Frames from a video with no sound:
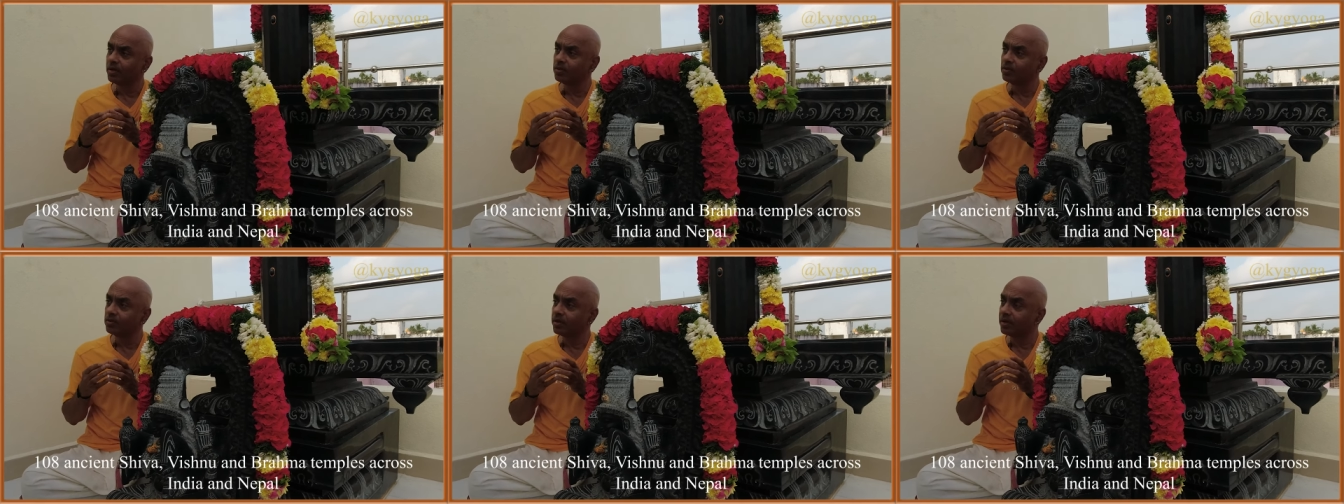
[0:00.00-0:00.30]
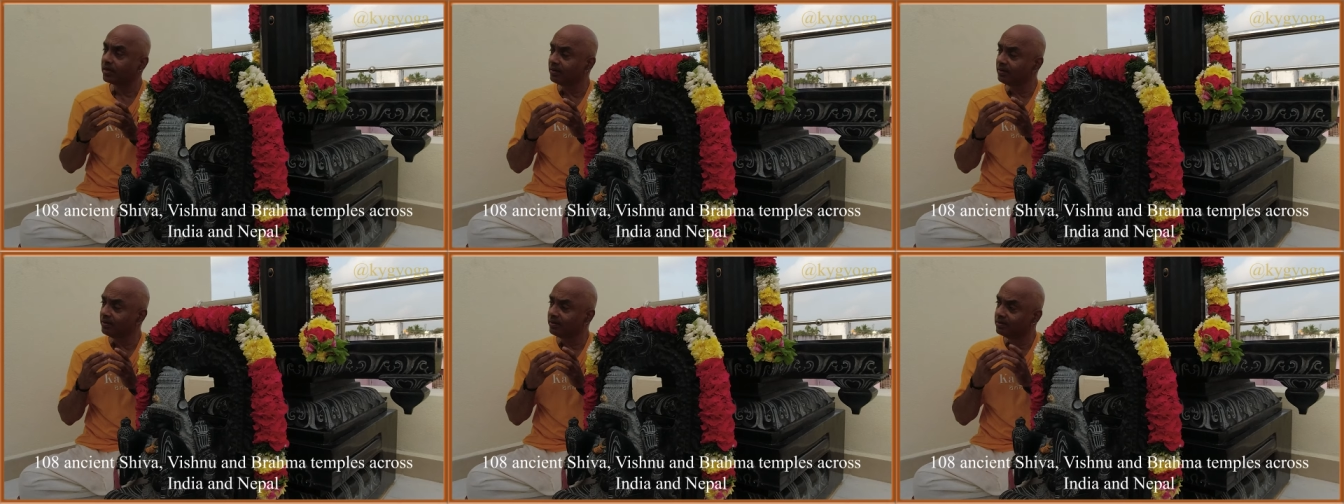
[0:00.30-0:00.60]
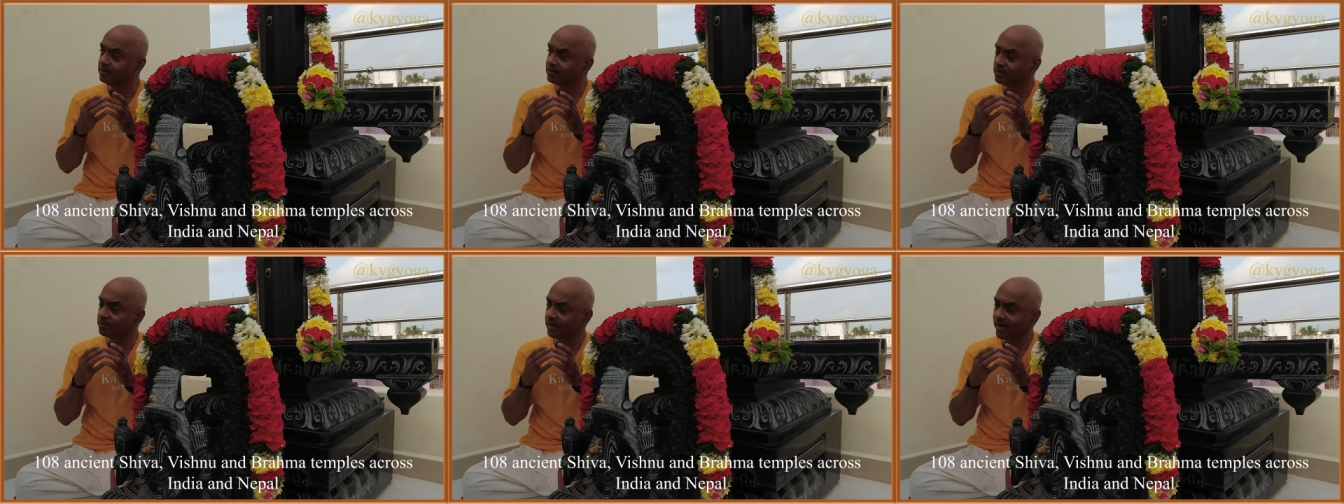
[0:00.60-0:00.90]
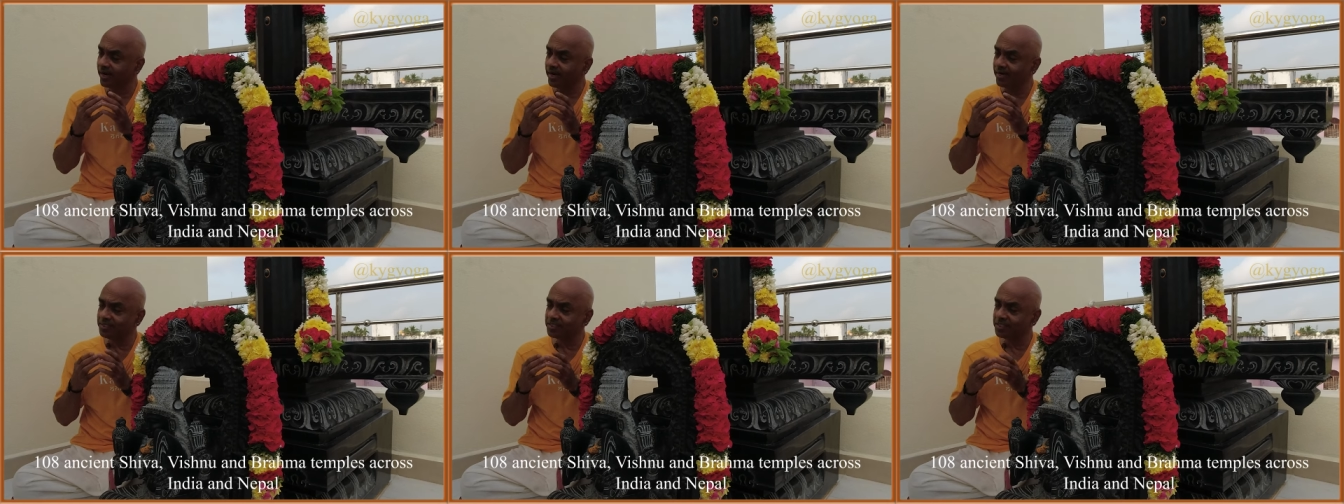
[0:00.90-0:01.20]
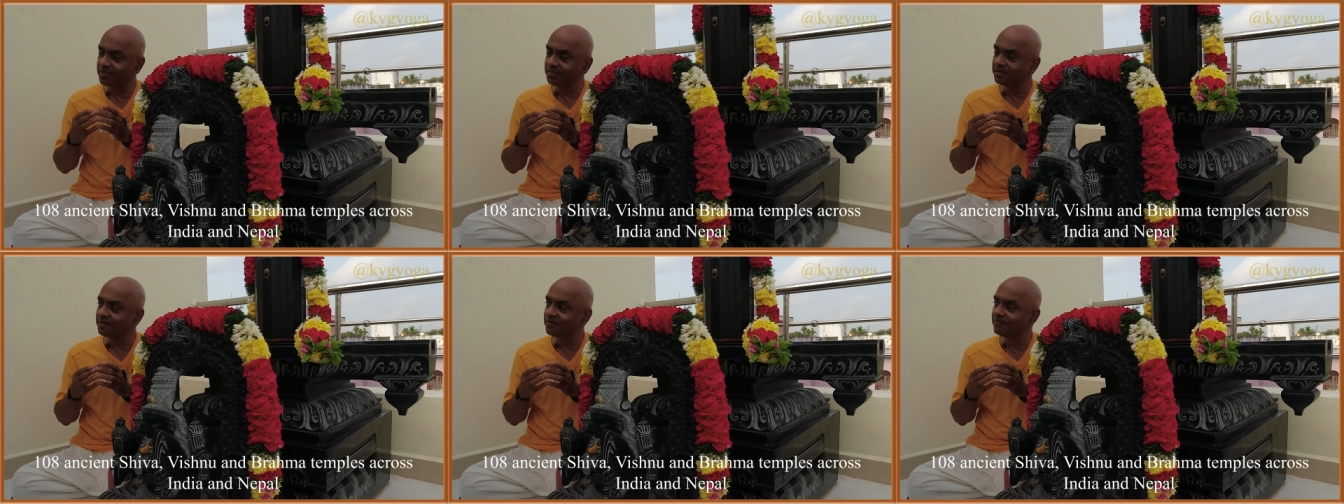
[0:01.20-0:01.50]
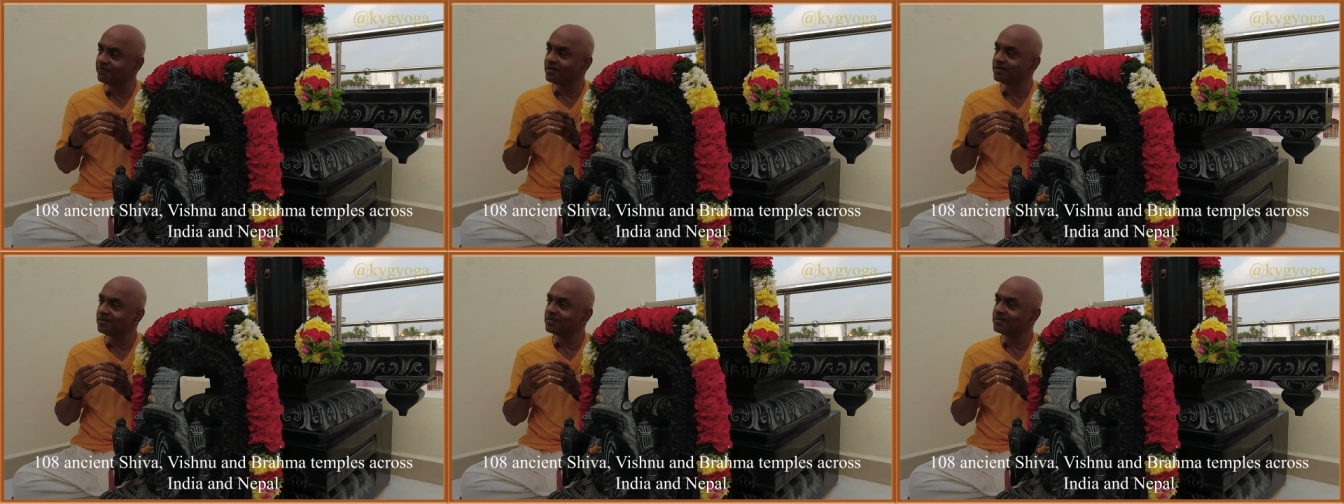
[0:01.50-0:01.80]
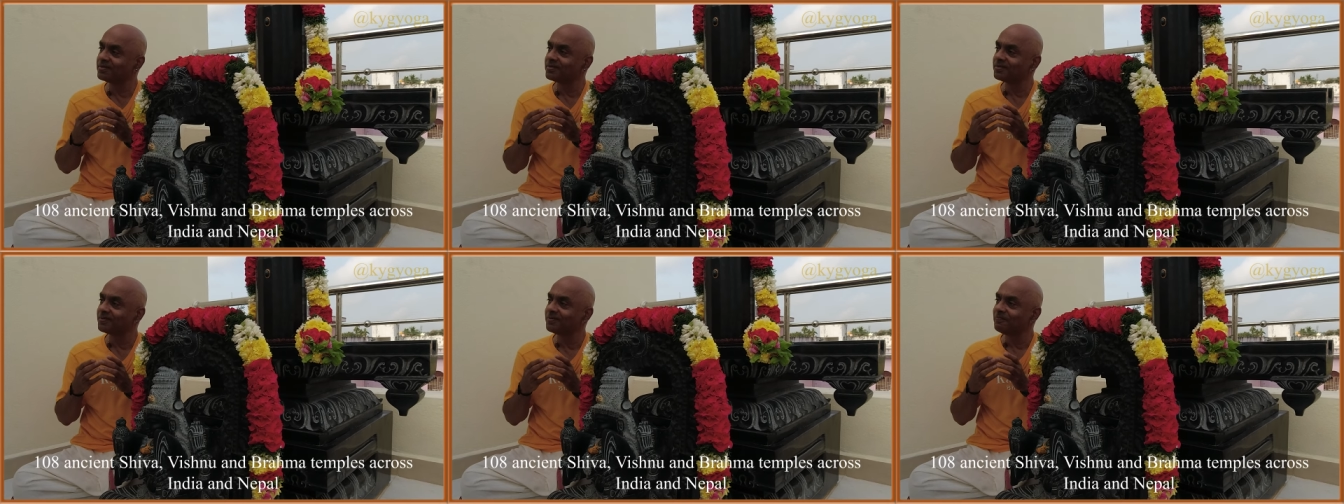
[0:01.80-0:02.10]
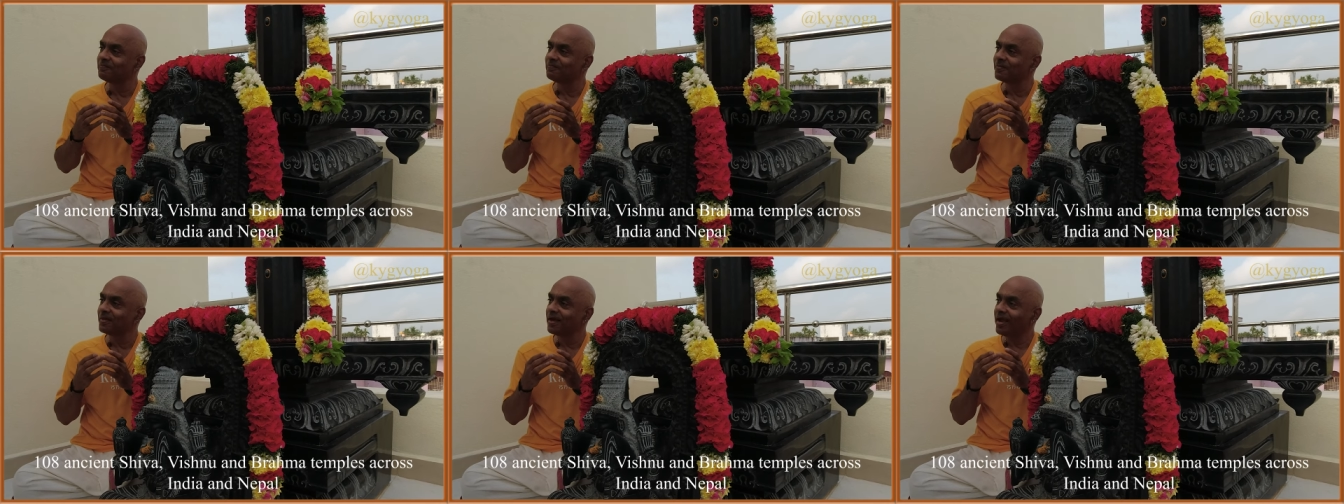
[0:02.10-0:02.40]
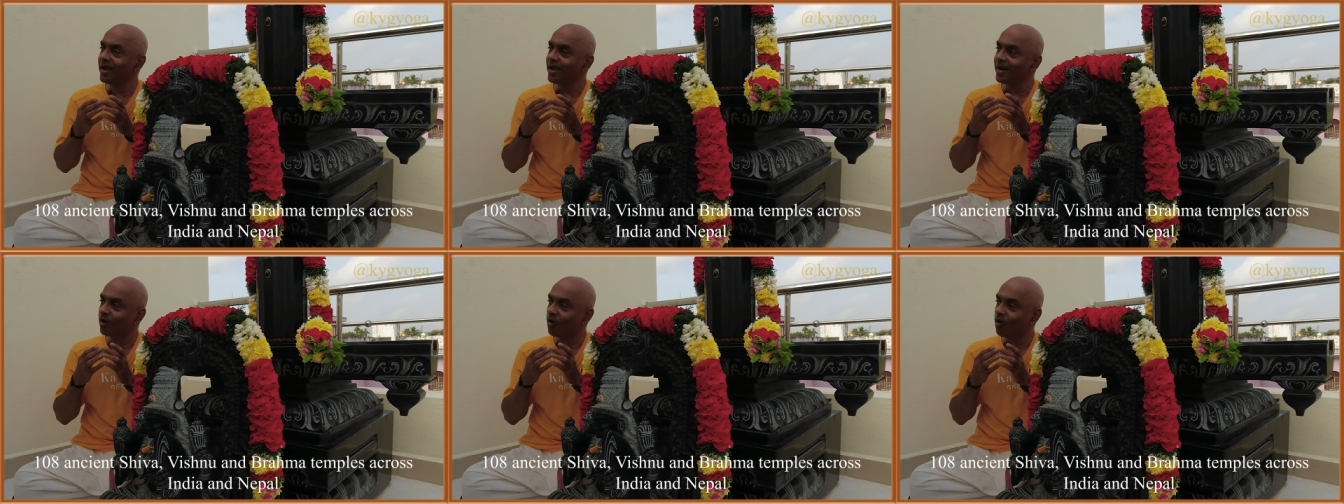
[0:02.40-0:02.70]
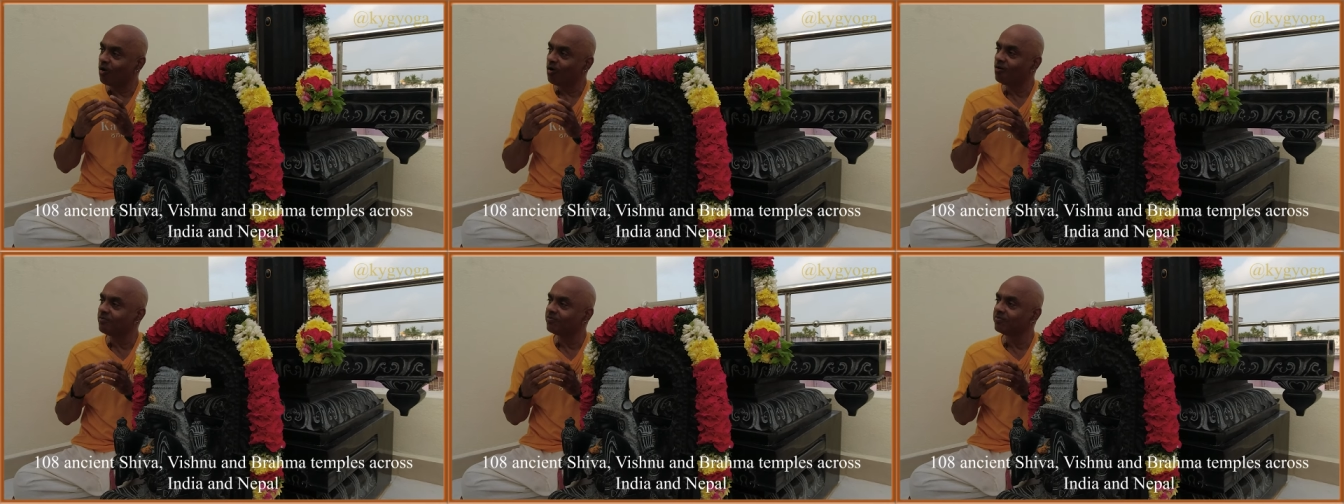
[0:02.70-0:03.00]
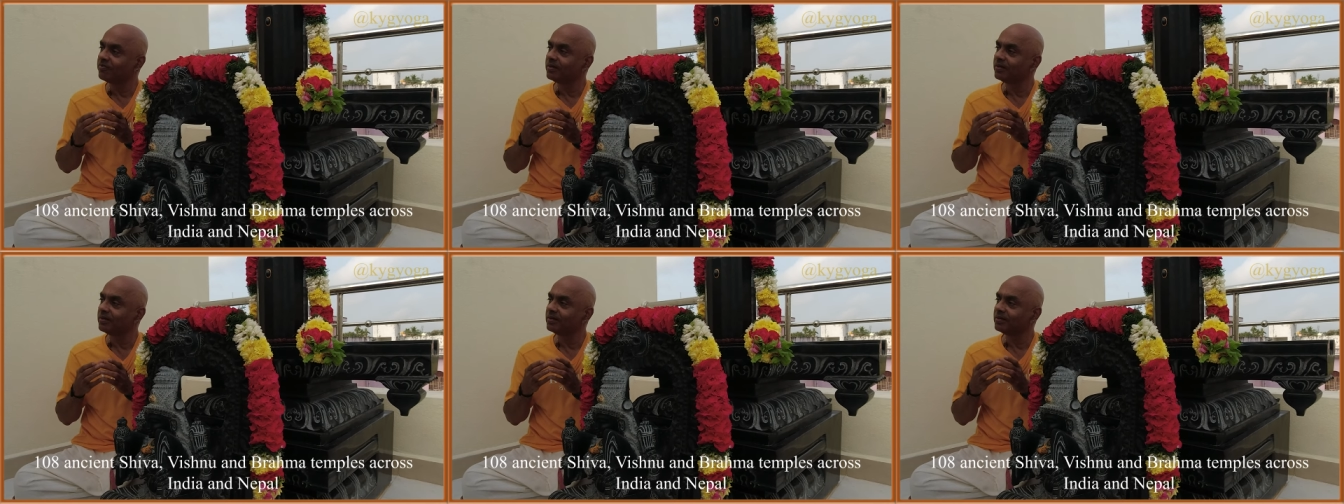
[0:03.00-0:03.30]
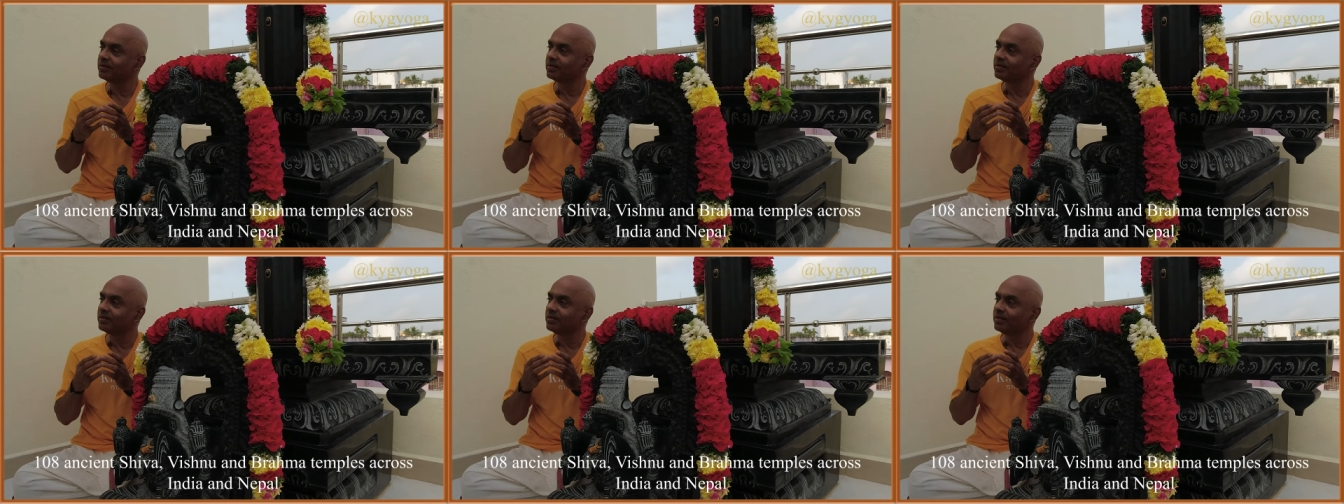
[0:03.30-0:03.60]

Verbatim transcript: to the, to the ancient rivers and offer